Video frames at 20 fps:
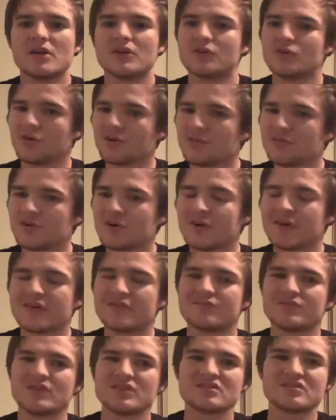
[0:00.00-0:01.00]
Not a very
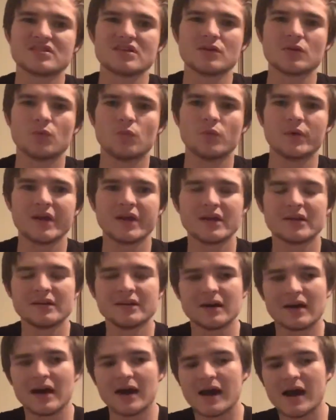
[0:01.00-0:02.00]
convincing
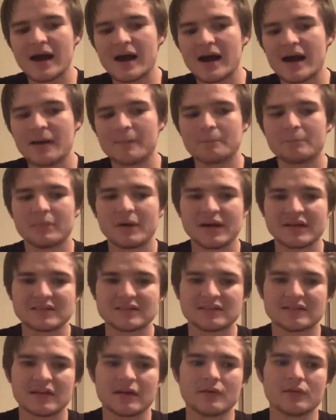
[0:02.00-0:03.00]
win,
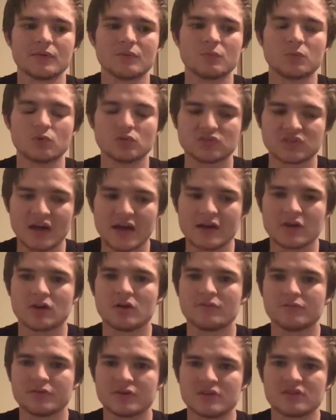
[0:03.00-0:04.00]
but they will take
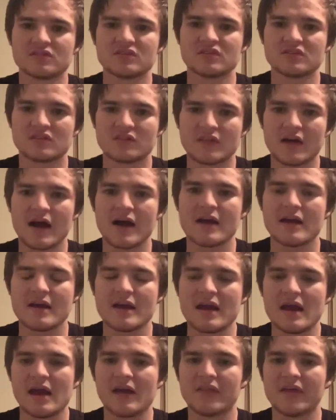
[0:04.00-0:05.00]
confidence into that,
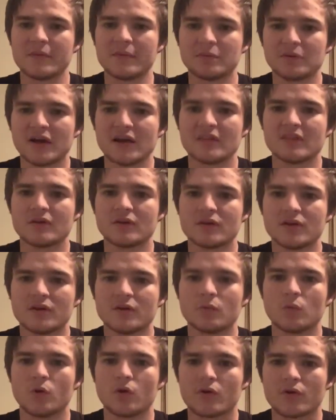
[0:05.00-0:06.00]
and they play the
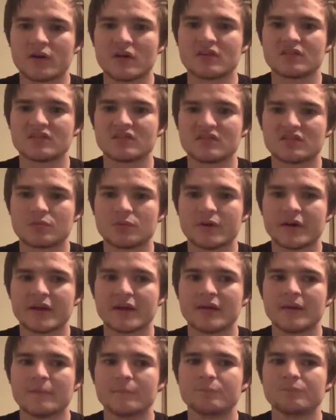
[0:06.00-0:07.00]
Warriors this
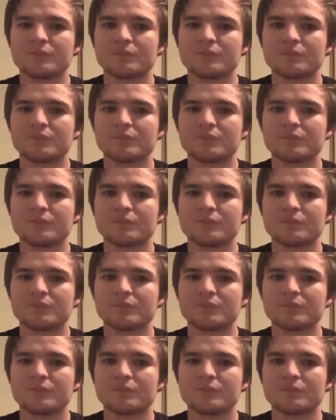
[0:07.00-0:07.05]
week.